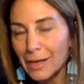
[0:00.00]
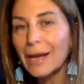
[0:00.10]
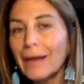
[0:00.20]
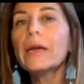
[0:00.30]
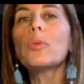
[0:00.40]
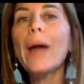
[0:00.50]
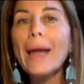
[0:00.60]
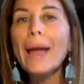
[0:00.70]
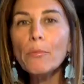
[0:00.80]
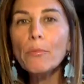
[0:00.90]
The
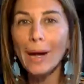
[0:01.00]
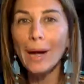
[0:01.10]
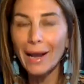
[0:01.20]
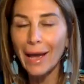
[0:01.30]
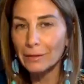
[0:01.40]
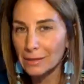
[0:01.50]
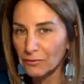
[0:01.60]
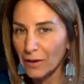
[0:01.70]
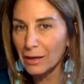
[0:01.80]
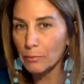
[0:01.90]
rainbow palette is
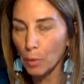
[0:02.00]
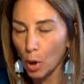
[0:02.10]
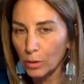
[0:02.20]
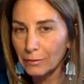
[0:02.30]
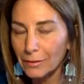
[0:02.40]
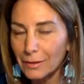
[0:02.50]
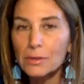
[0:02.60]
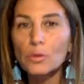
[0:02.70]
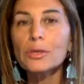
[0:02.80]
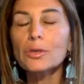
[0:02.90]
very important. It's
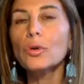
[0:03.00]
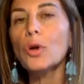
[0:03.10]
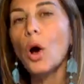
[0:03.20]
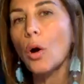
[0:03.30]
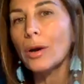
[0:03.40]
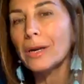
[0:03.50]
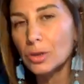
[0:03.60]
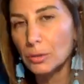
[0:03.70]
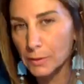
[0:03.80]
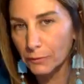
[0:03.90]
also not only in
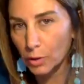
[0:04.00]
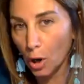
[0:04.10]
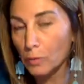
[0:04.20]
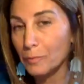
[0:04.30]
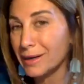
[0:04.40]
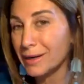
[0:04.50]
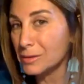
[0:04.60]
terms of color, but is